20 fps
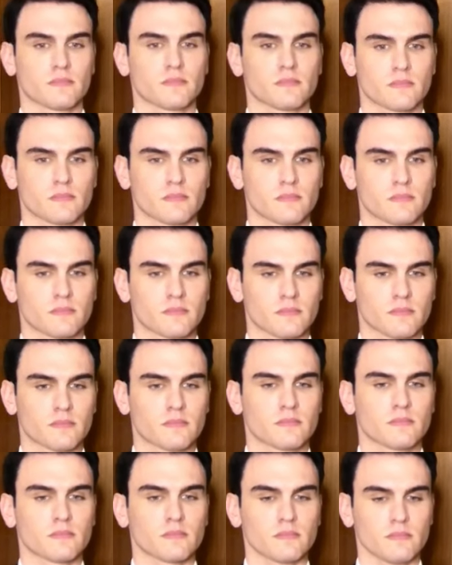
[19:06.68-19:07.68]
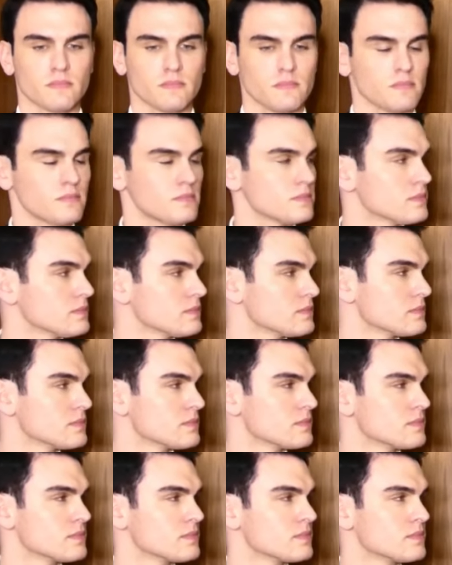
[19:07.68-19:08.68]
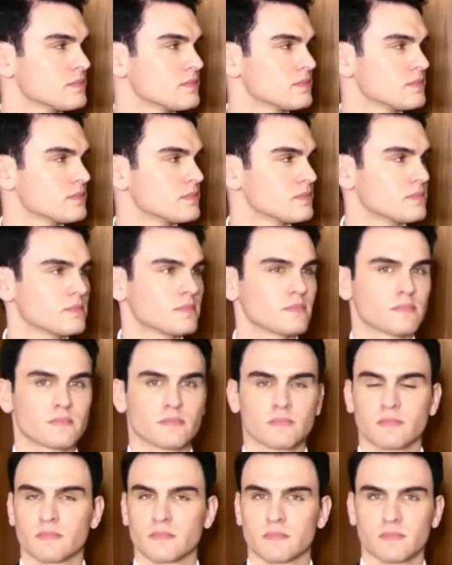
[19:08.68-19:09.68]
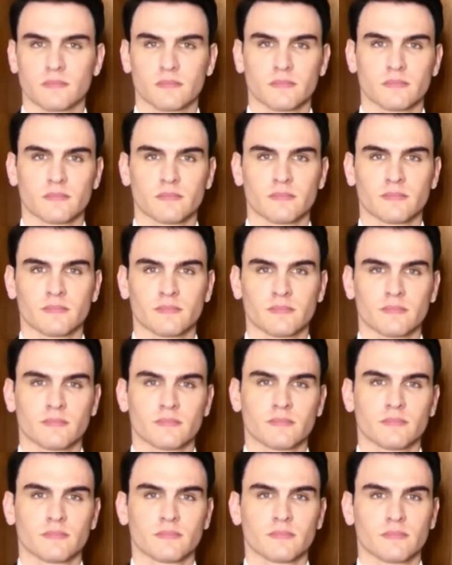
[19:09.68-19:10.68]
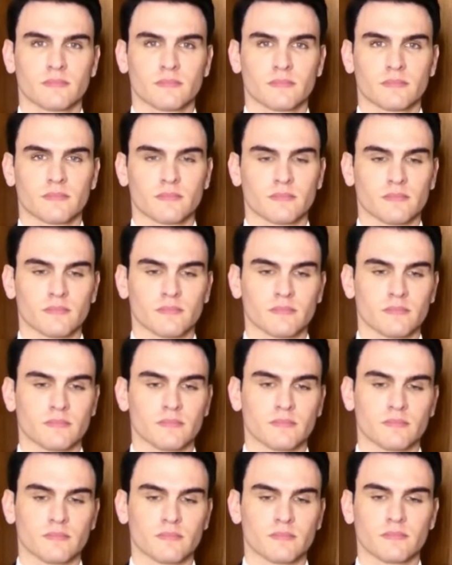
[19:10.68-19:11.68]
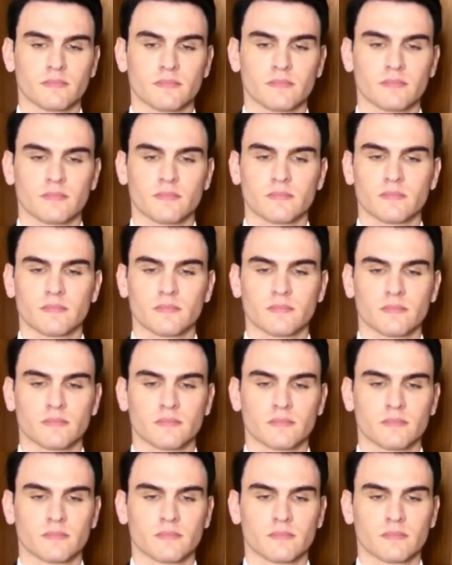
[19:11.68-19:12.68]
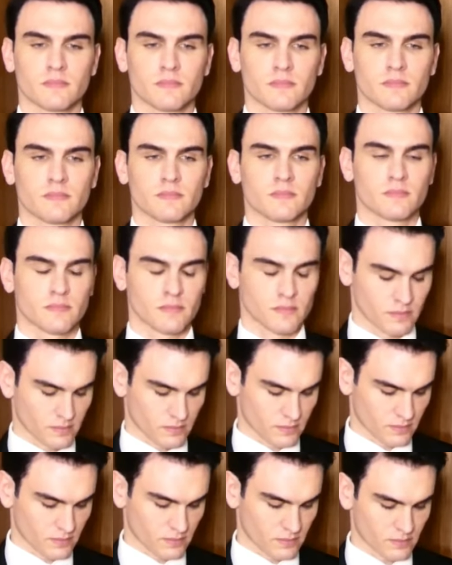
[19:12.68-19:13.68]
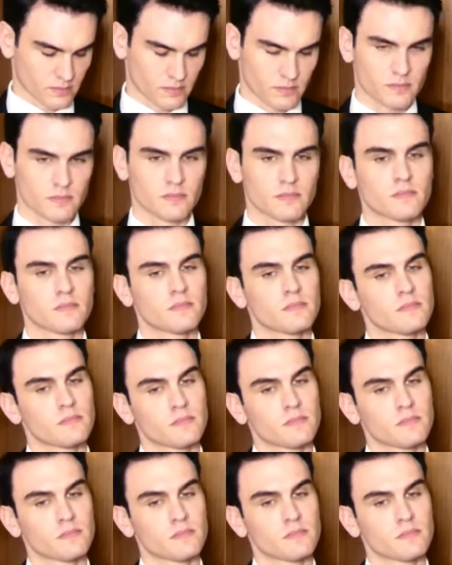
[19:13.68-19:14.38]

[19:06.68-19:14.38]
[no speech]